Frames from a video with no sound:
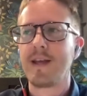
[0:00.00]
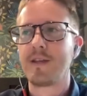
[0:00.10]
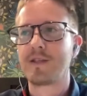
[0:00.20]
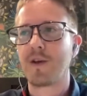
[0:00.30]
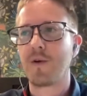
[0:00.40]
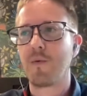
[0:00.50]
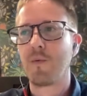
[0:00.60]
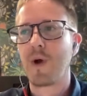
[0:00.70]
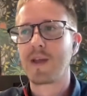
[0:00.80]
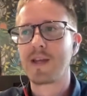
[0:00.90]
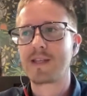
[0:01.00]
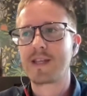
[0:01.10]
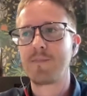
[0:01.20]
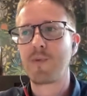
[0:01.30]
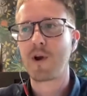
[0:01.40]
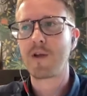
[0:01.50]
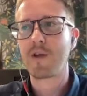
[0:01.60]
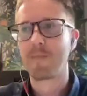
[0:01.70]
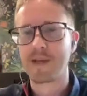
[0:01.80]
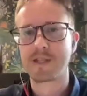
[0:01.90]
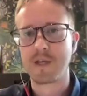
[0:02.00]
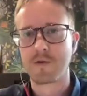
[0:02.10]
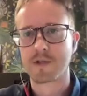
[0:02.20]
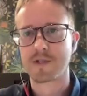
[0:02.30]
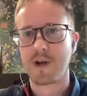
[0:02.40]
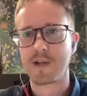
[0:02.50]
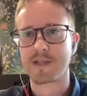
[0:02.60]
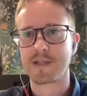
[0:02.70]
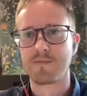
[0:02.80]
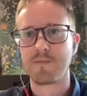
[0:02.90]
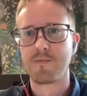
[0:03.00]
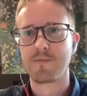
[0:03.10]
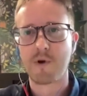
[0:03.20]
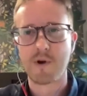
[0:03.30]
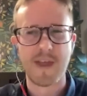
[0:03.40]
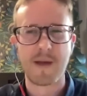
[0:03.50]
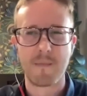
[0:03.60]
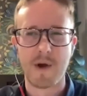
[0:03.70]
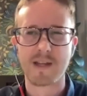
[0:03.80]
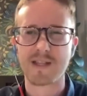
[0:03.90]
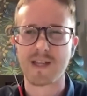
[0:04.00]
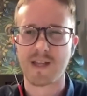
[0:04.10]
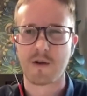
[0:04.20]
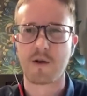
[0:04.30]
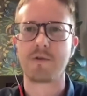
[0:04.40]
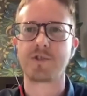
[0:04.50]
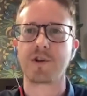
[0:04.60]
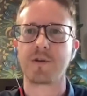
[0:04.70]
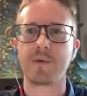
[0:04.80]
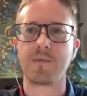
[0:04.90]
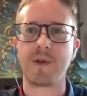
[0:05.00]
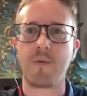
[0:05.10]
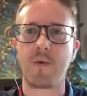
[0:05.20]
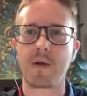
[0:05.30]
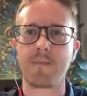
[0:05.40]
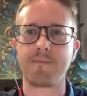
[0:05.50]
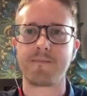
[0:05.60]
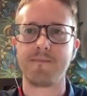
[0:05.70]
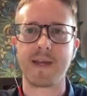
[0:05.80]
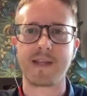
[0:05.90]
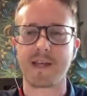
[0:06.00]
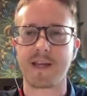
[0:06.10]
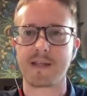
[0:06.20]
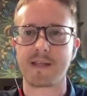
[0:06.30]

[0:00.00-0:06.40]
So I'd say part of our big secret sauce is part of that mindset, that culture. We don't want to maintain the